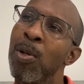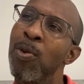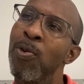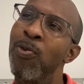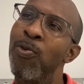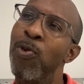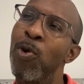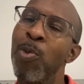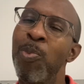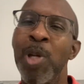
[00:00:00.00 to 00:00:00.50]

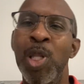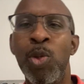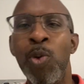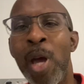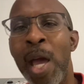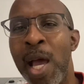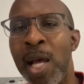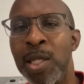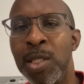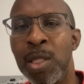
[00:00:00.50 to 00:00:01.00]
for me to
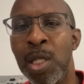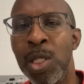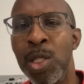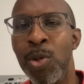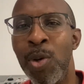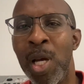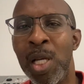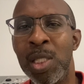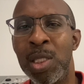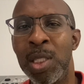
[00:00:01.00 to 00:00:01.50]
answer
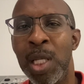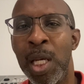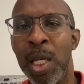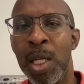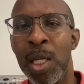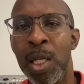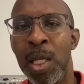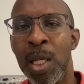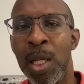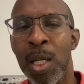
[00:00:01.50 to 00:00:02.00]
you and say,